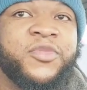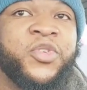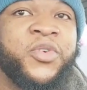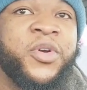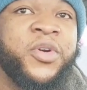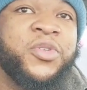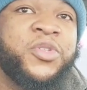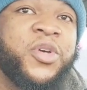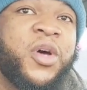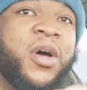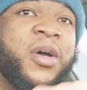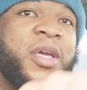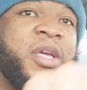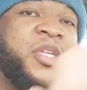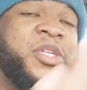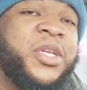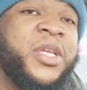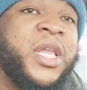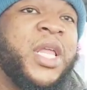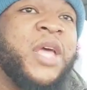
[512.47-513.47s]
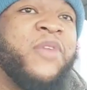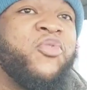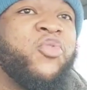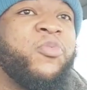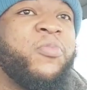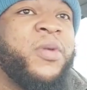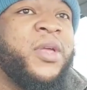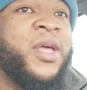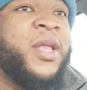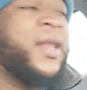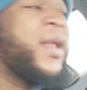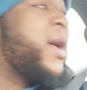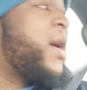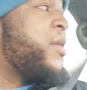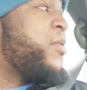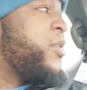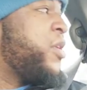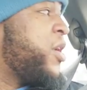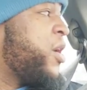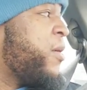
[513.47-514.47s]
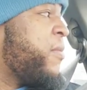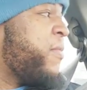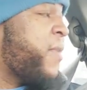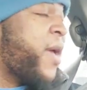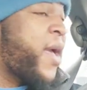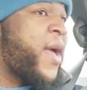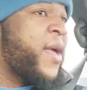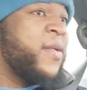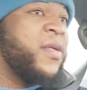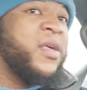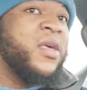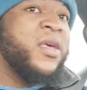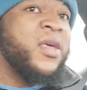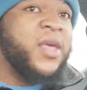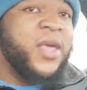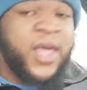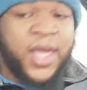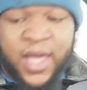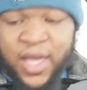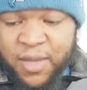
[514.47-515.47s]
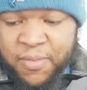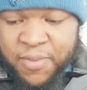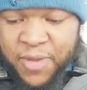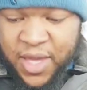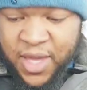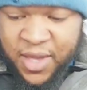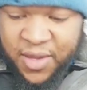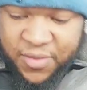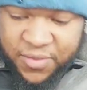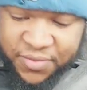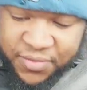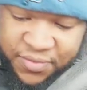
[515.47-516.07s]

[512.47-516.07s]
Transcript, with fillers: Real talk, he should never be allowed to come back and compete.